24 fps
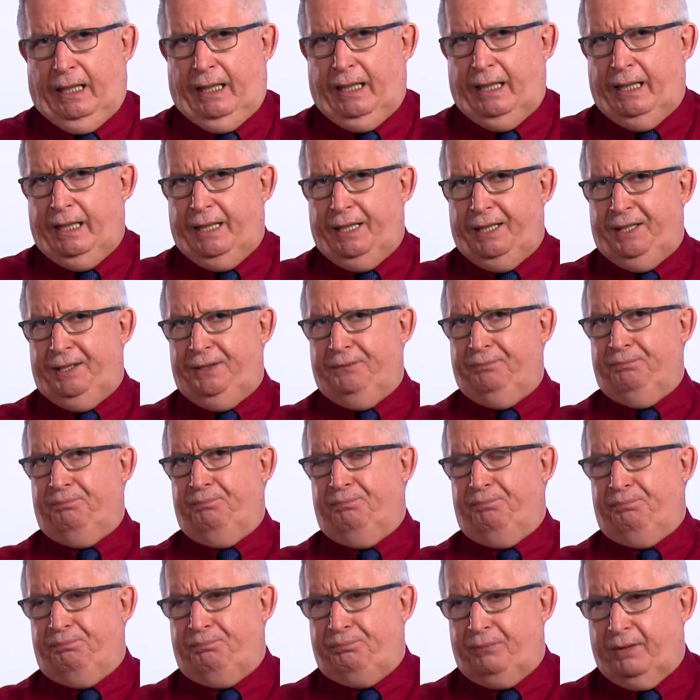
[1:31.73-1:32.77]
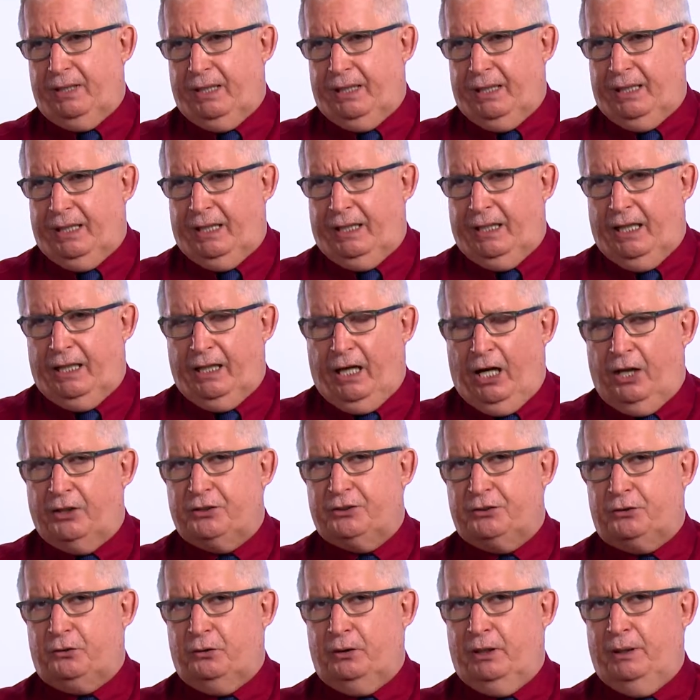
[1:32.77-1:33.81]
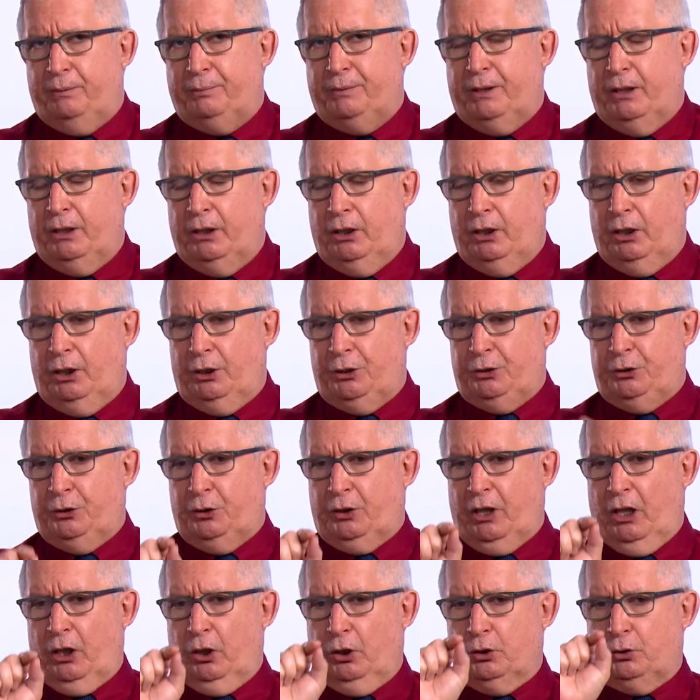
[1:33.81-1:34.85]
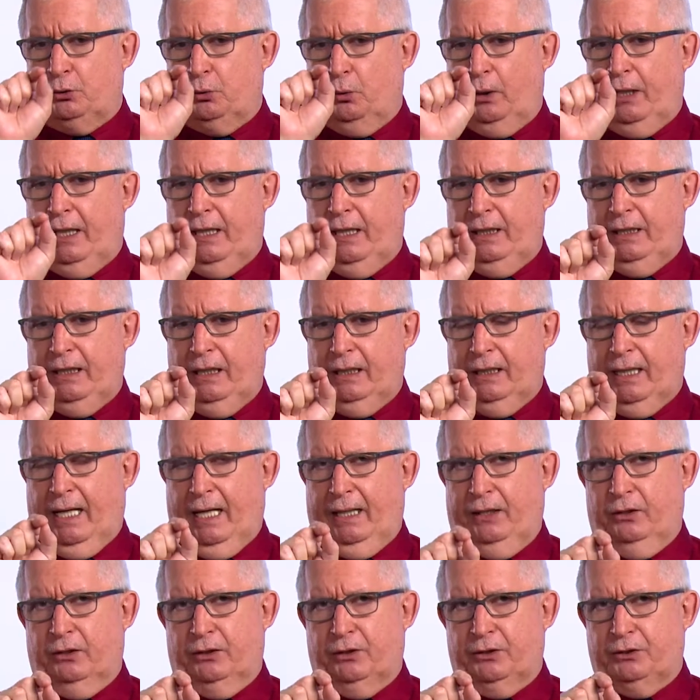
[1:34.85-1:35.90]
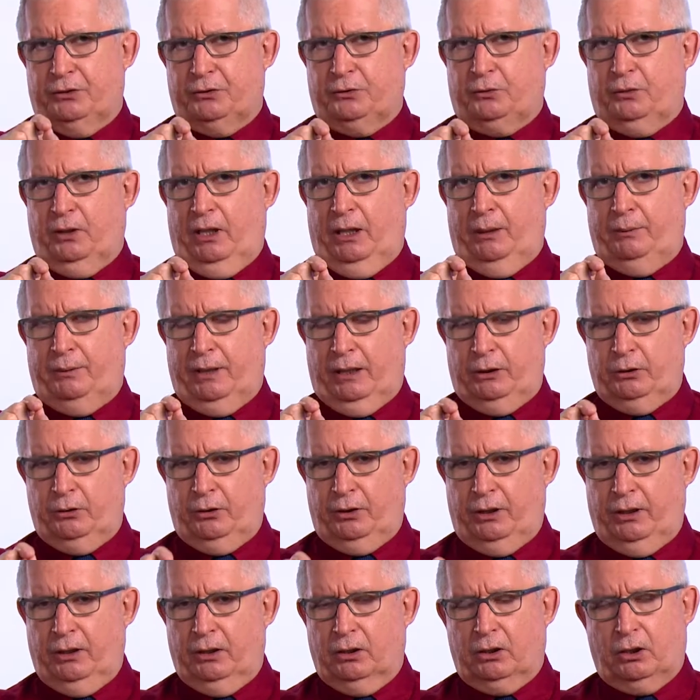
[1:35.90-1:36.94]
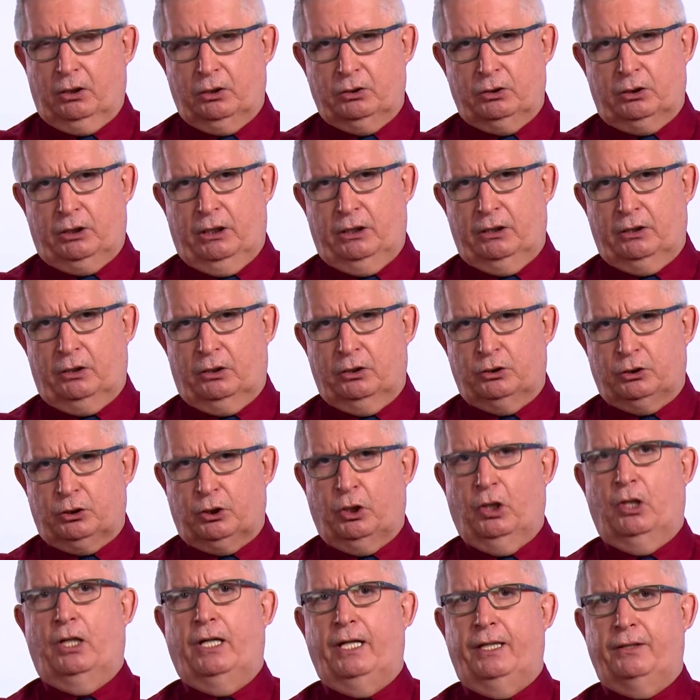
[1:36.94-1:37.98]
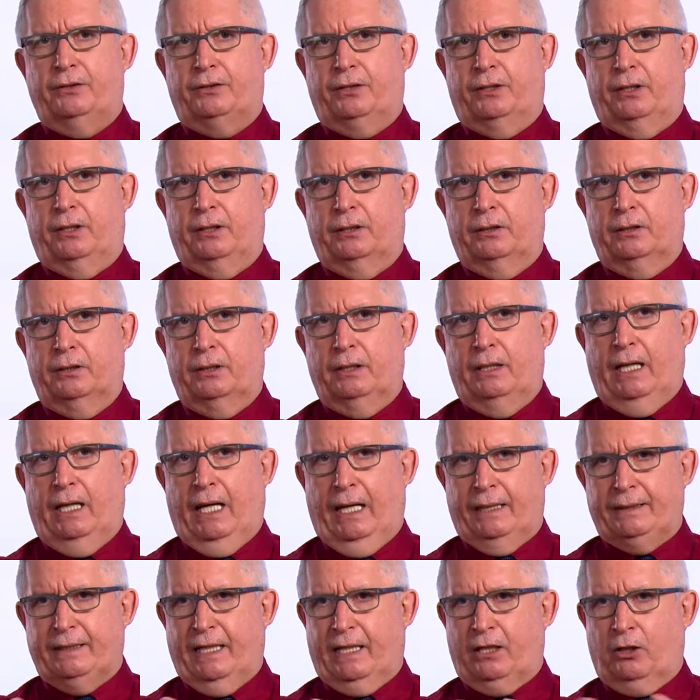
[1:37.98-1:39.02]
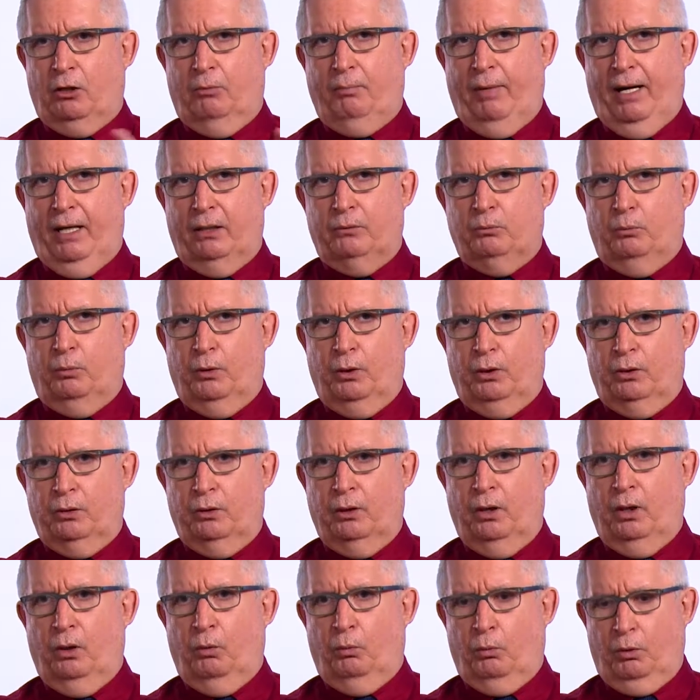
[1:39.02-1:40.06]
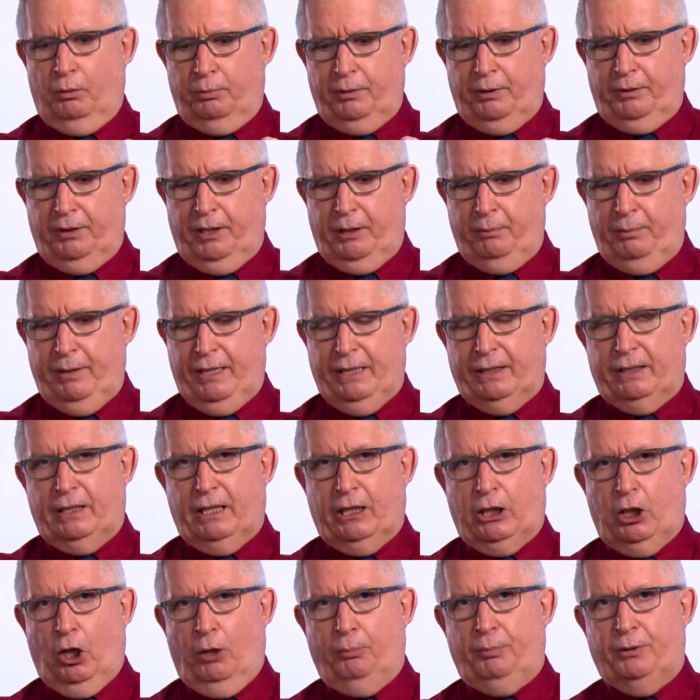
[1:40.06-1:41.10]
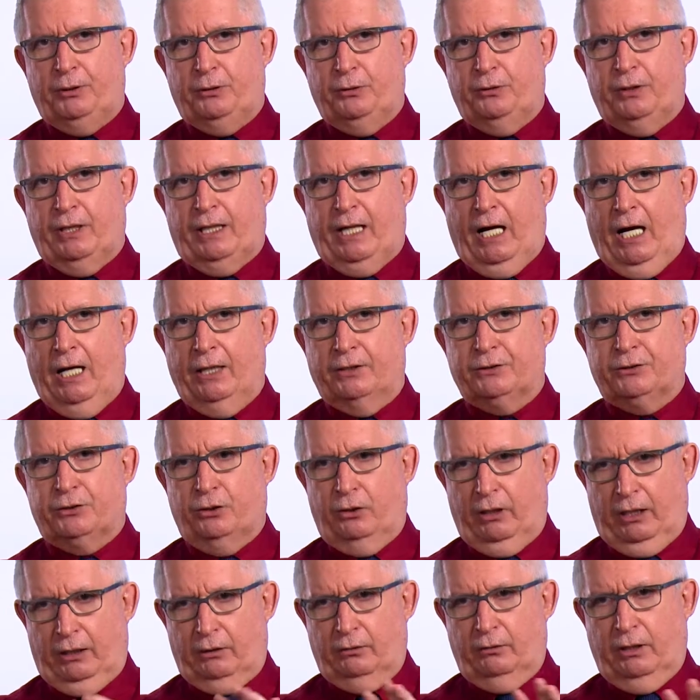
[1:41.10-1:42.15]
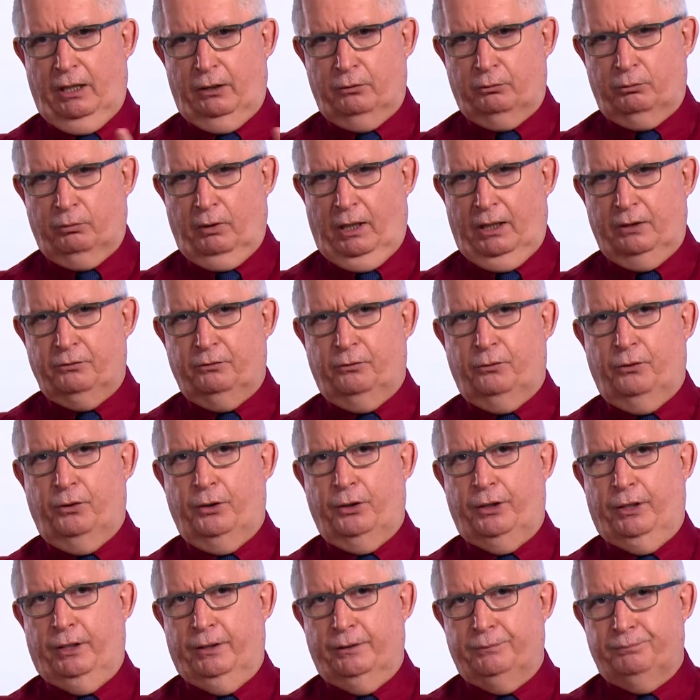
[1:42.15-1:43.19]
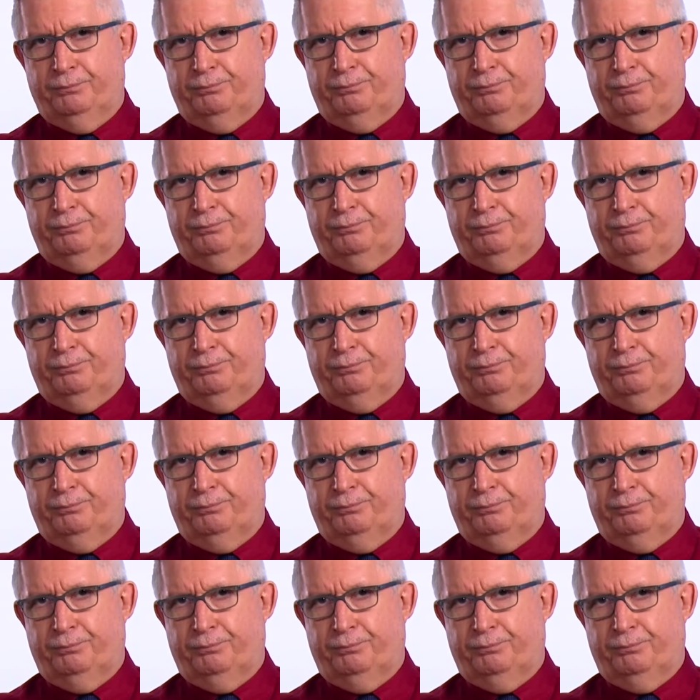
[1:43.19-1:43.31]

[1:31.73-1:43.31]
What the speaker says: In an R script, you can go to any line on the script and you hit Control Enter, and that command will be immediately copied to the console and run for you.